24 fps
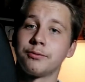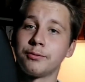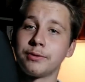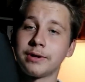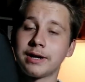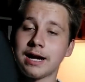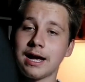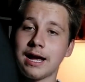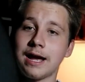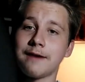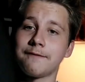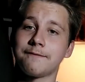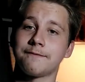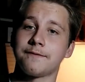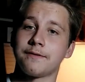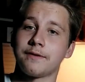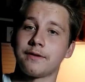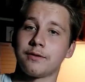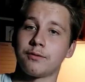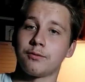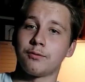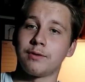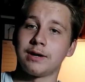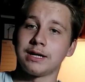We have
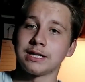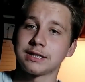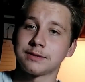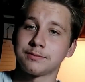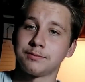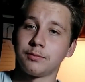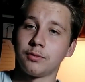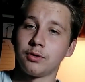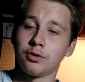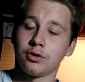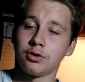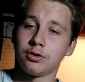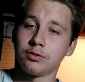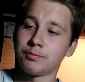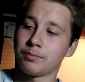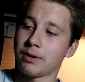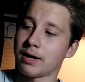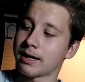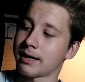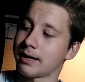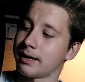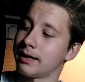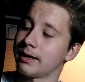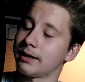one small
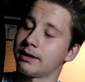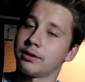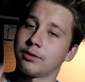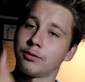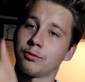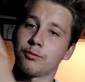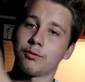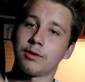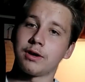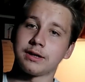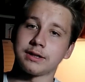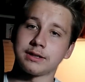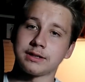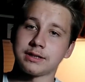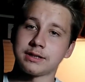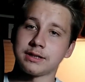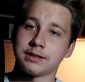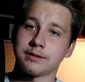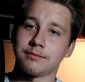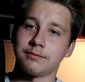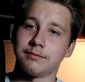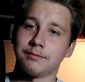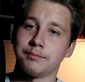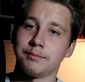packet, one
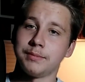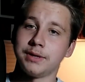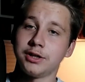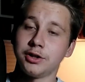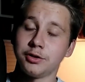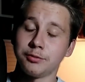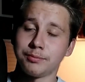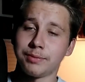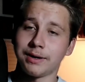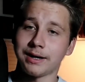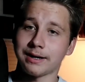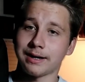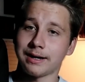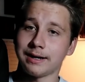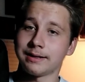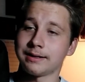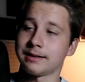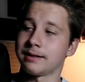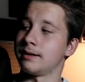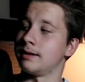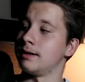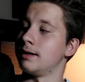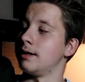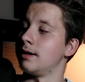medium
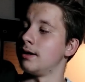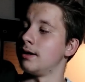packet